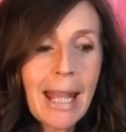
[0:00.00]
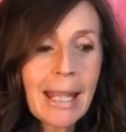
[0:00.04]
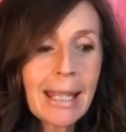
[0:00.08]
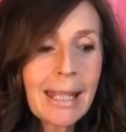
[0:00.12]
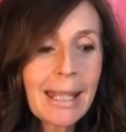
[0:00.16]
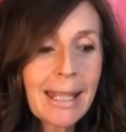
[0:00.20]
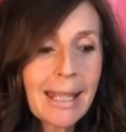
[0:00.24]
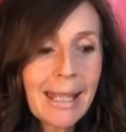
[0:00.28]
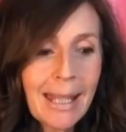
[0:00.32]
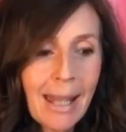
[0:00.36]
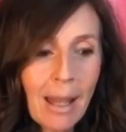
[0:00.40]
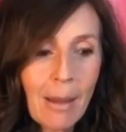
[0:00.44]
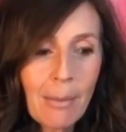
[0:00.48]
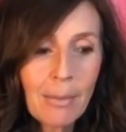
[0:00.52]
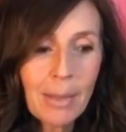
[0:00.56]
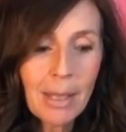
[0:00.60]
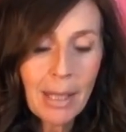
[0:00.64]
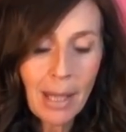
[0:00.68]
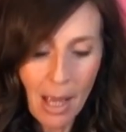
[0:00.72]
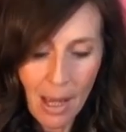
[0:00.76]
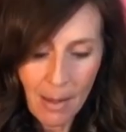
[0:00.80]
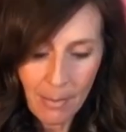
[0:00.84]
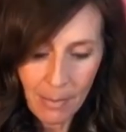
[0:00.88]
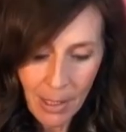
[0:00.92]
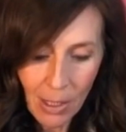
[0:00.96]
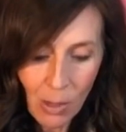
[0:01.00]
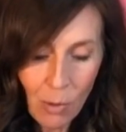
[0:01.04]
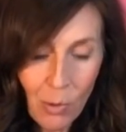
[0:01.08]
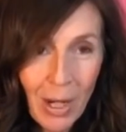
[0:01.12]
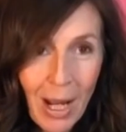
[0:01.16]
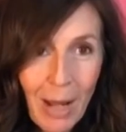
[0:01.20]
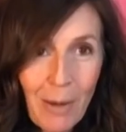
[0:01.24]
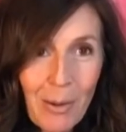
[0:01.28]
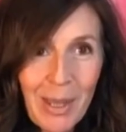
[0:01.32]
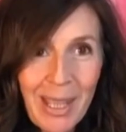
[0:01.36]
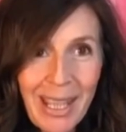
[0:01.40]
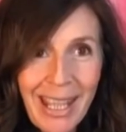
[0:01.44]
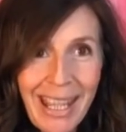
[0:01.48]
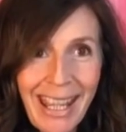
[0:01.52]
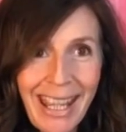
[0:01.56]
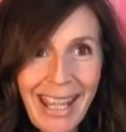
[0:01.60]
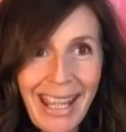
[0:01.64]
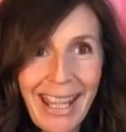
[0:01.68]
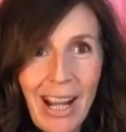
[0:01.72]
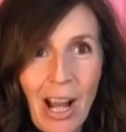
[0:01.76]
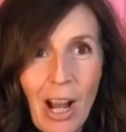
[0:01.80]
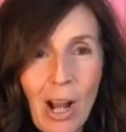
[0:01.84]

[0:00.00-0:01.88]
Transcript: Sometimes, when I was a kid,